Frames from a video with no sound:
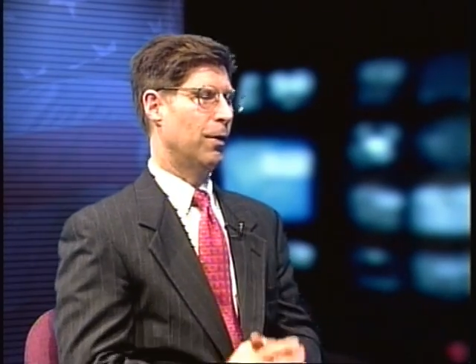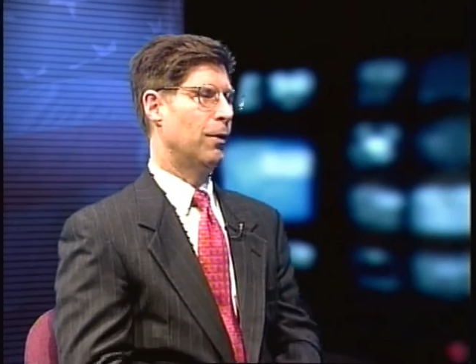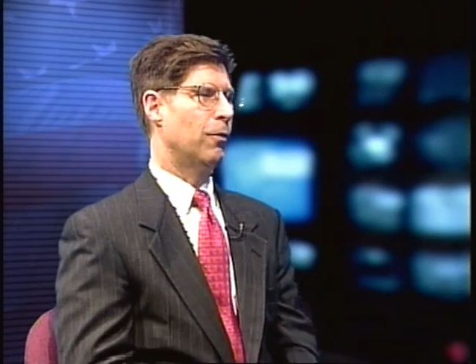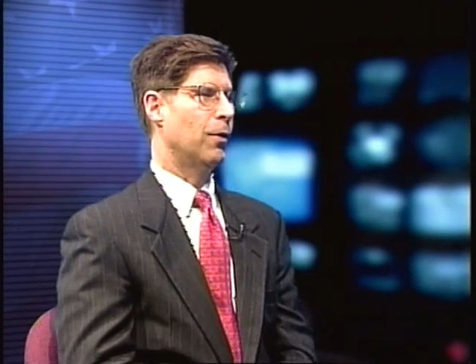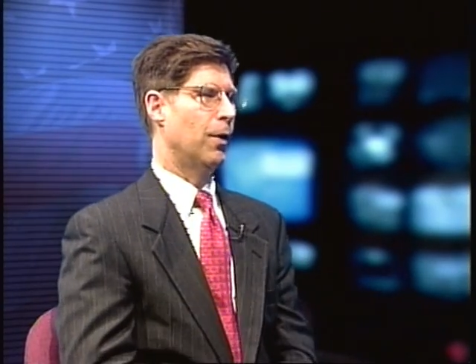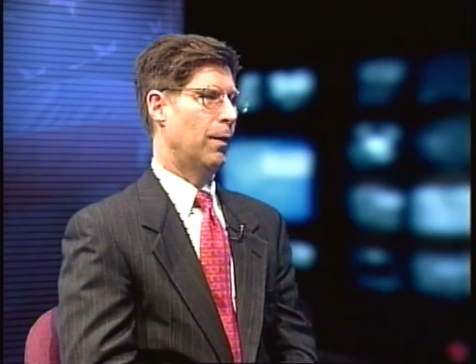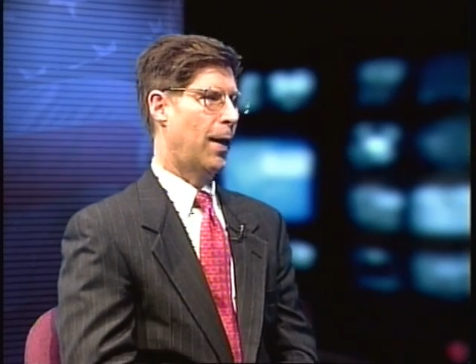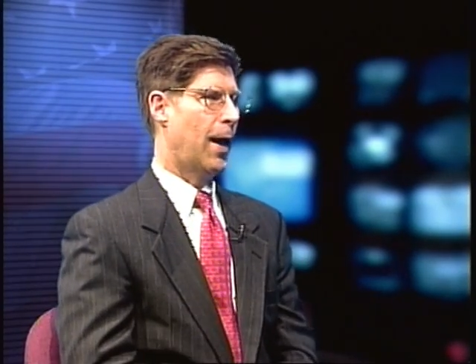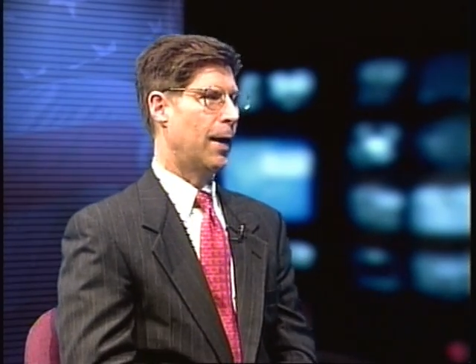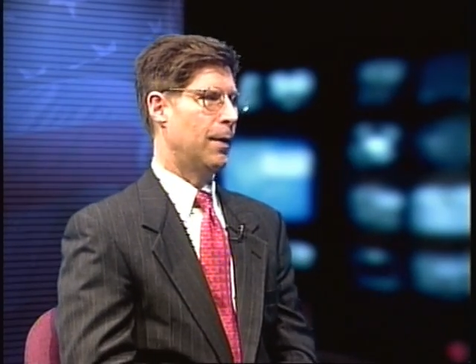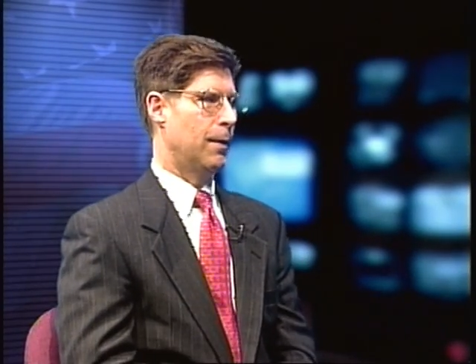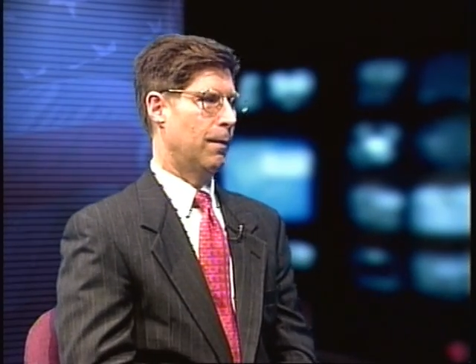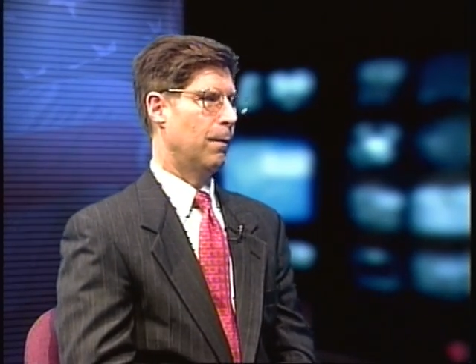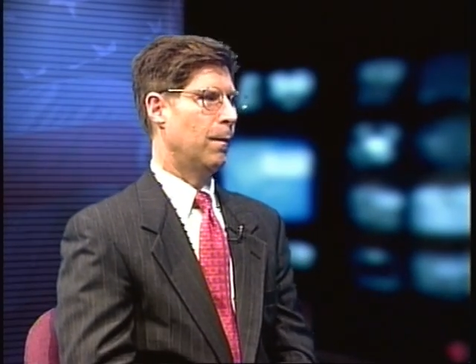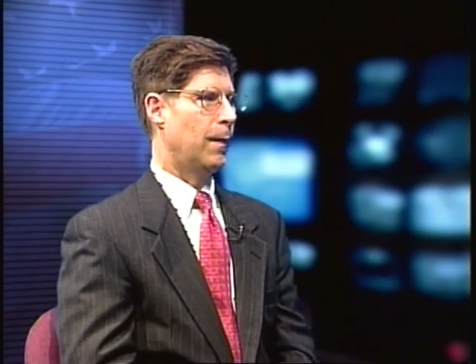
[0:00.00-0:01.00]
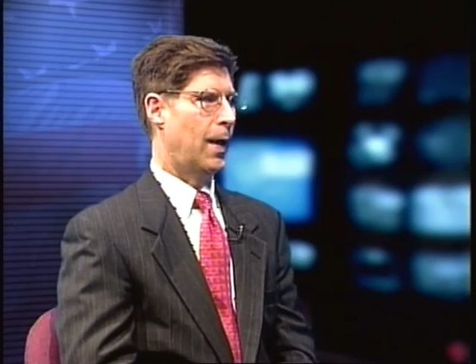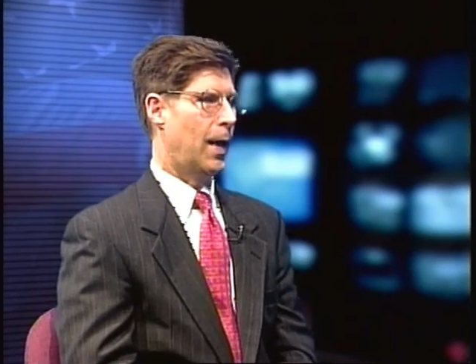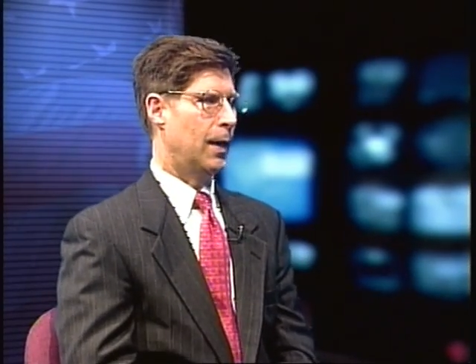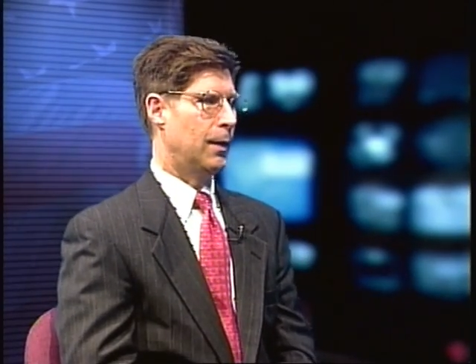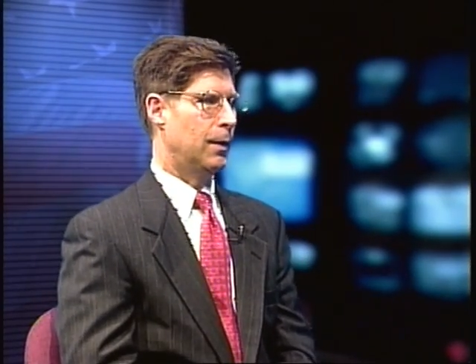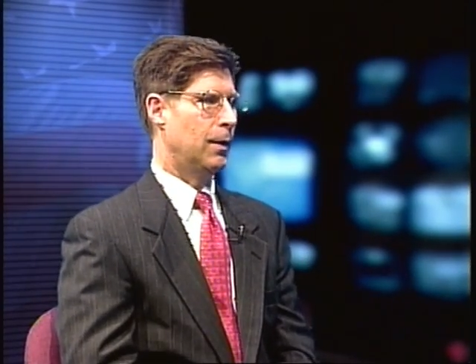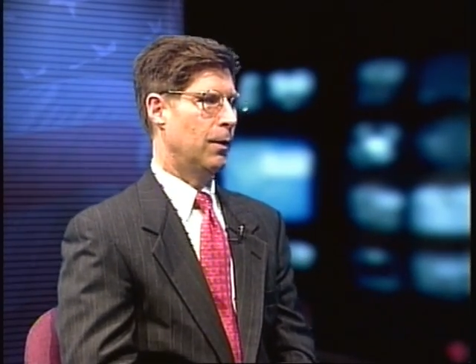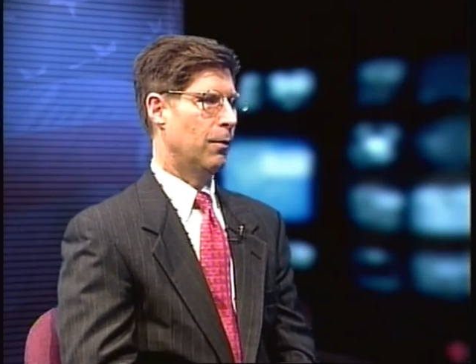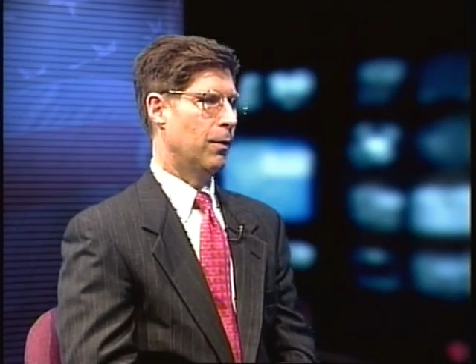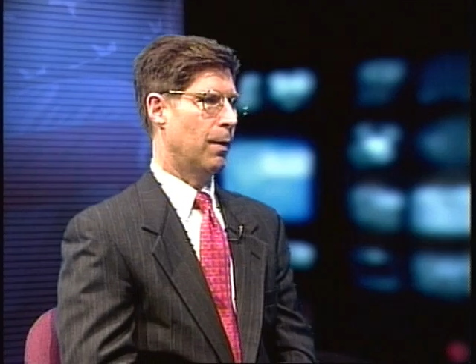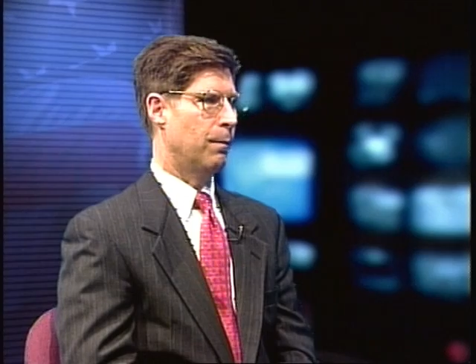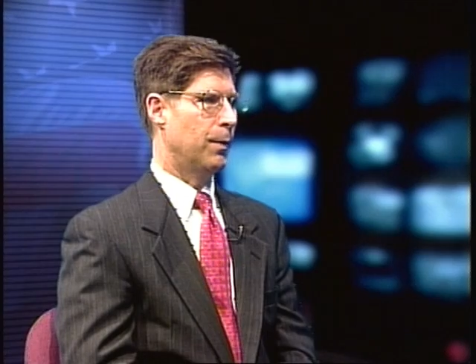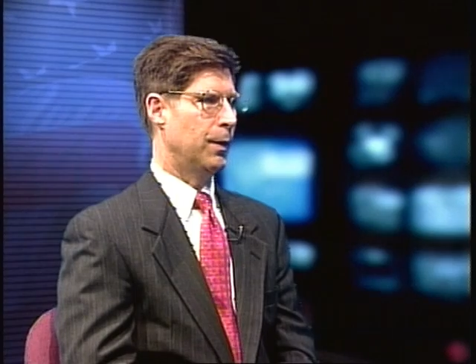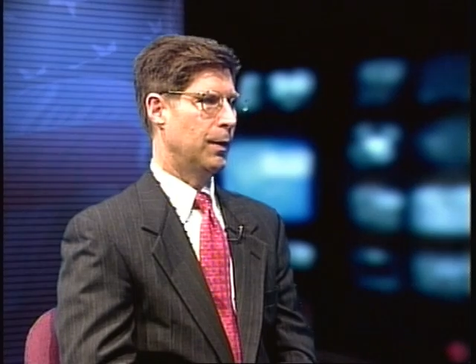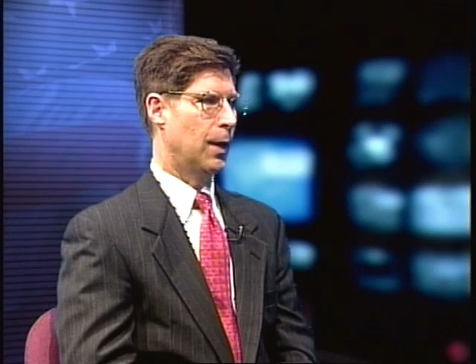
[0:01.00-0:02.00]
And so that, that is
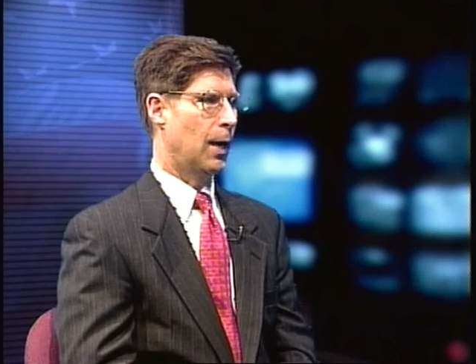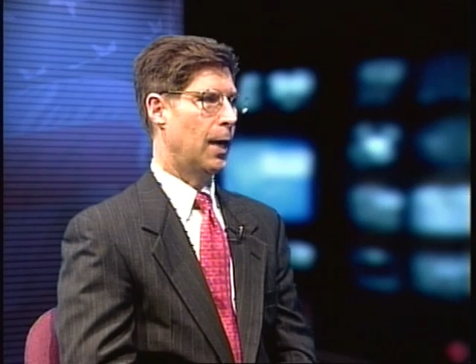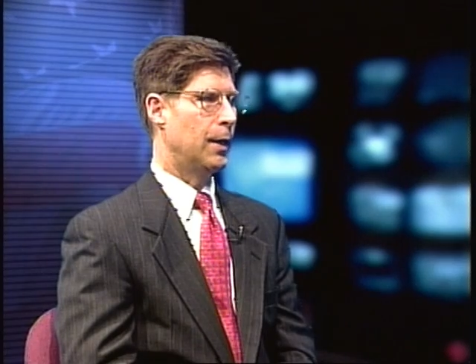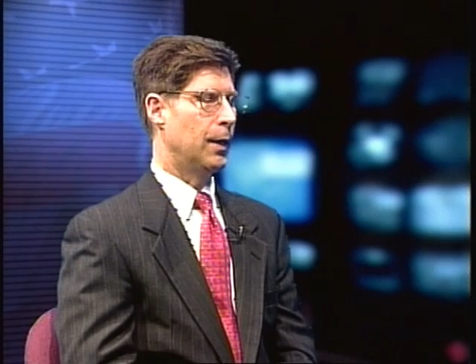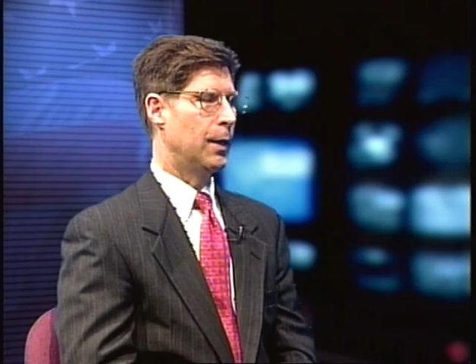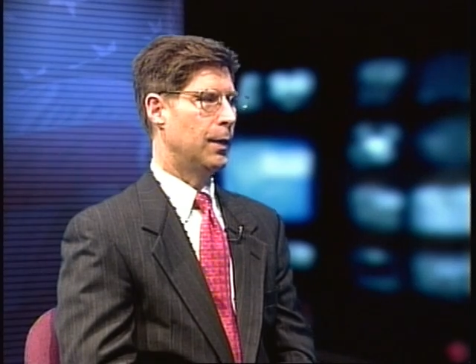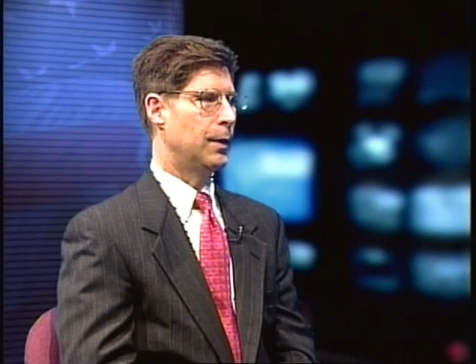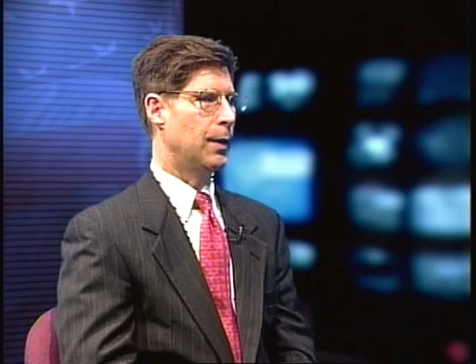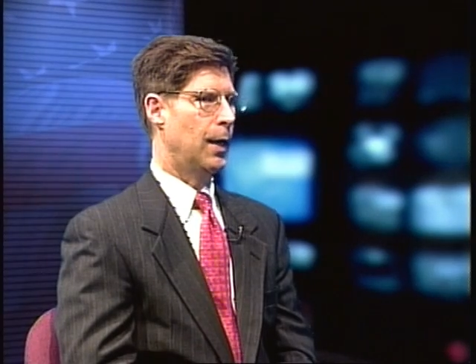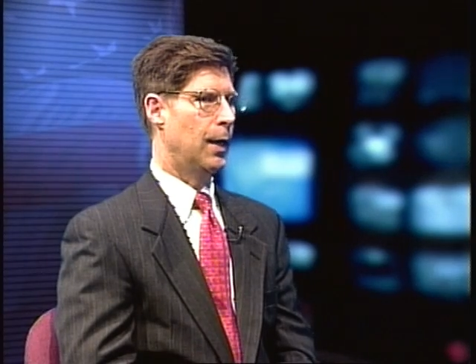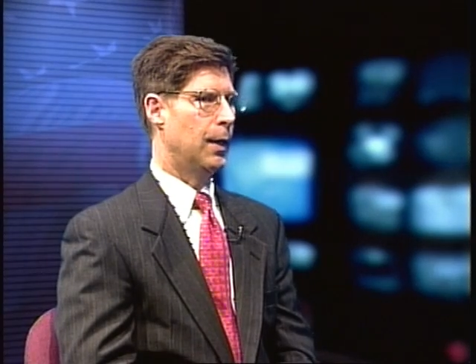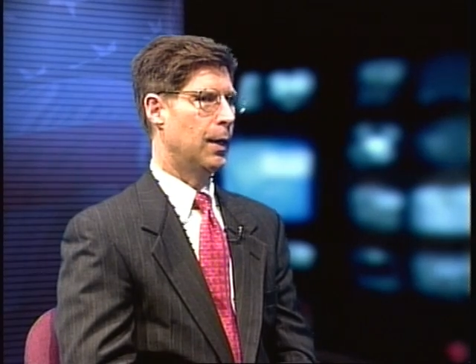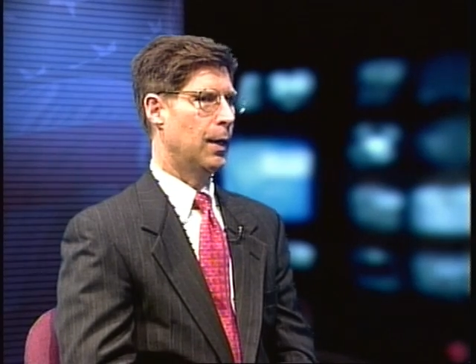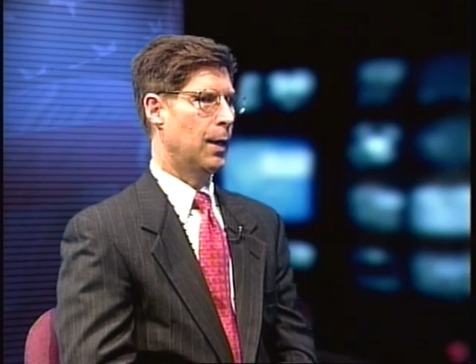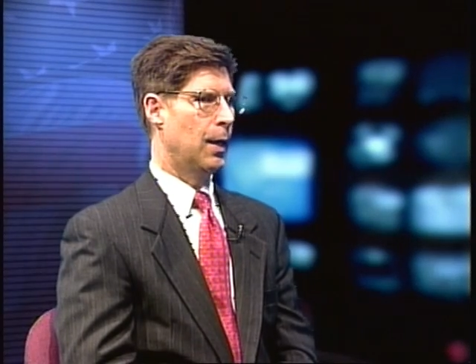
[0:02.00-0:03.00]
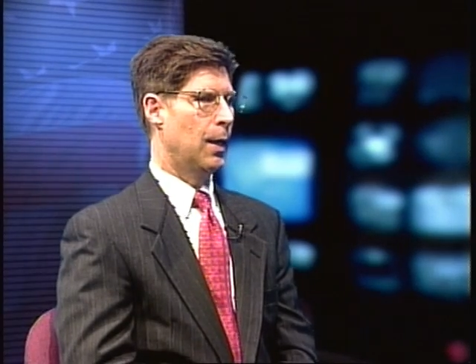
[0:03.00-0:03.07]
something that I didn't take.